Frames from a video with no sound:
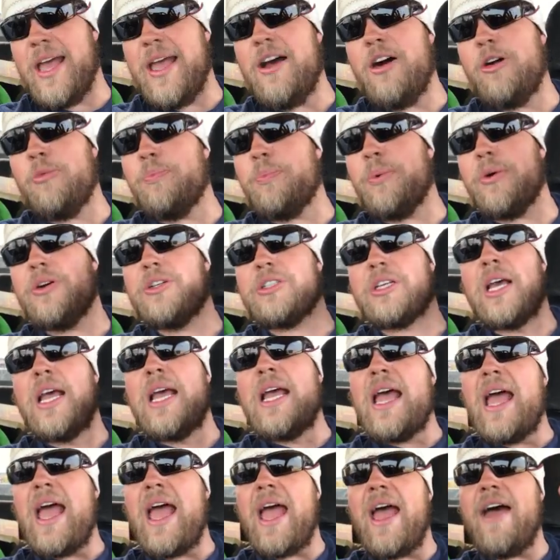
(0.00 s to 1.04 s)
helpers,
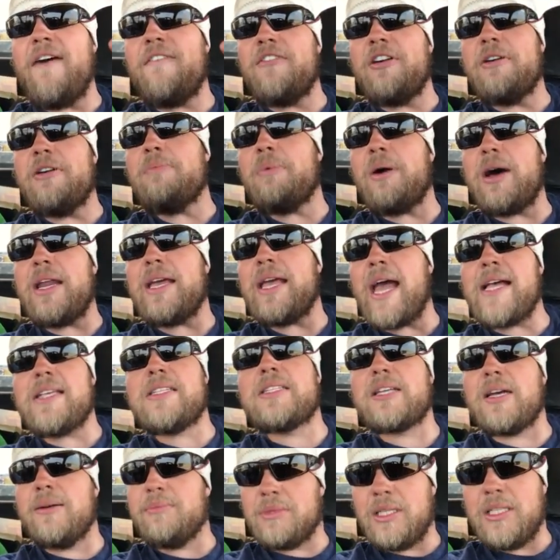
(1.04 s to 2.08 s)
everybody has
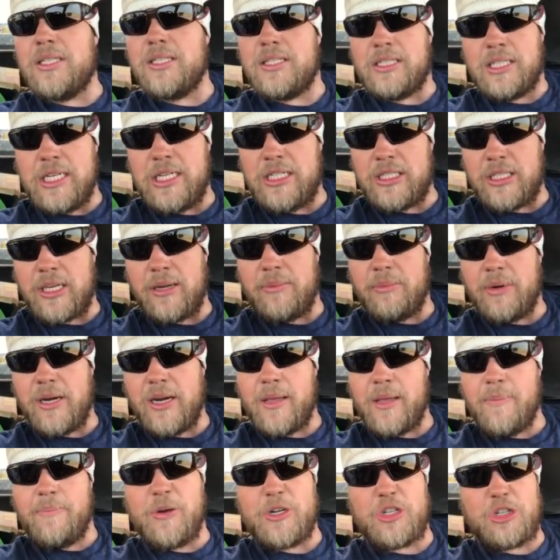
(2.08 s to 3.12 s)
something to teach
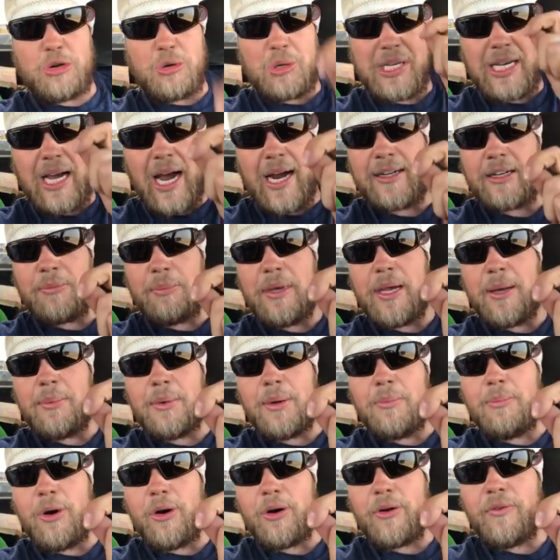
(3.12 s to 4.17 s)
somebody. But you got to be able
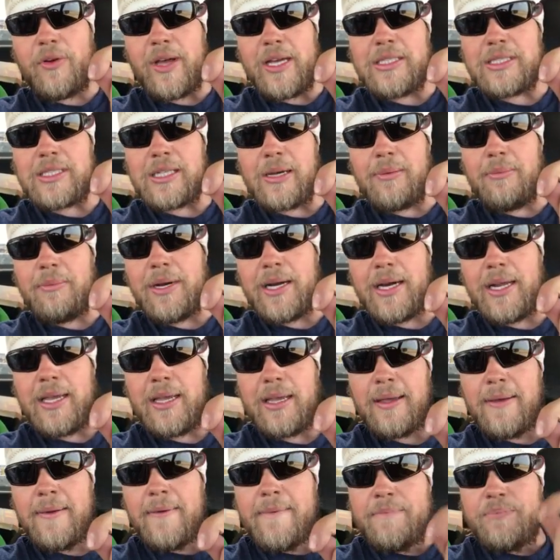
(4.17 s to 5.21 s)
to motivate somebody.
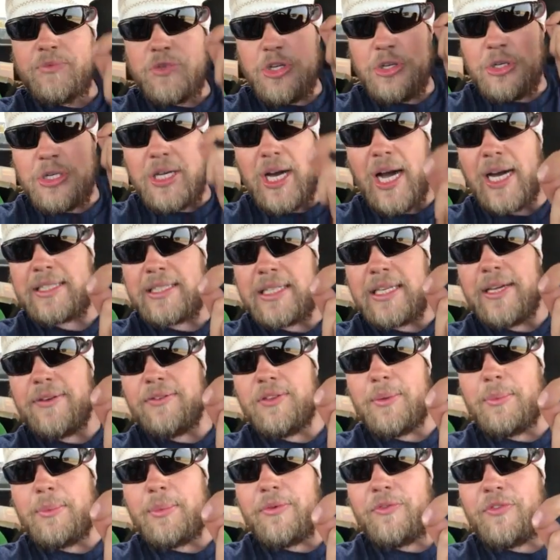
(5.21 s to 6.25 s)
You got to
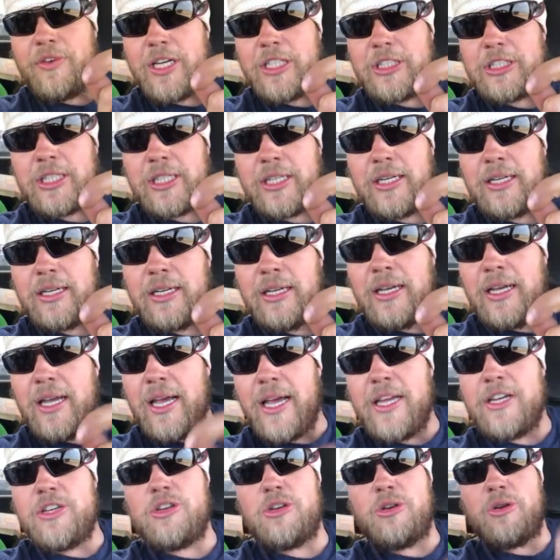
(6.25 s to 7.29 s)
give them a vision.
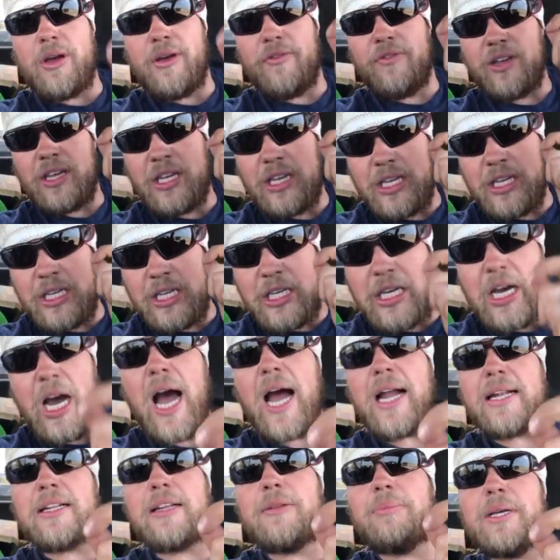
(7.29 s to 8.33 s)
And you have
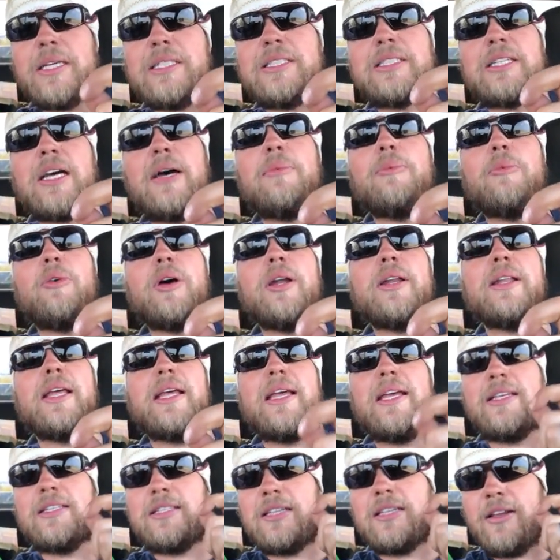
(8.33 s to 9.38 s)
got to be someone
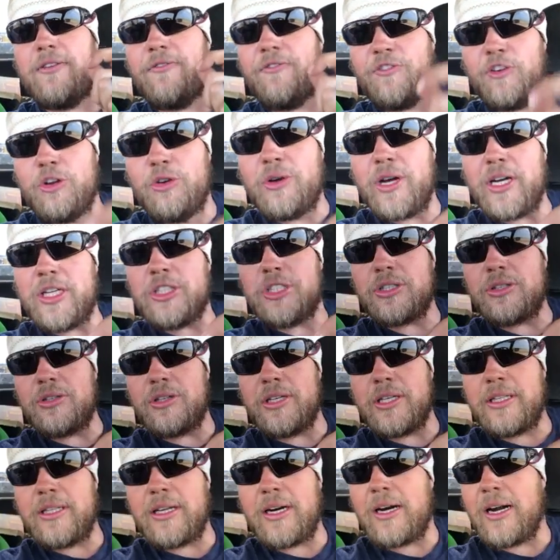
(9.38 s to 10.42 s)
that is
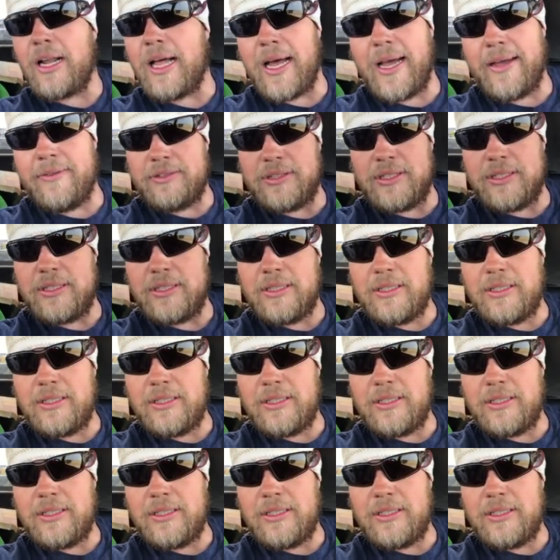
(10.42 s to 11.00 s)
influential in their lives.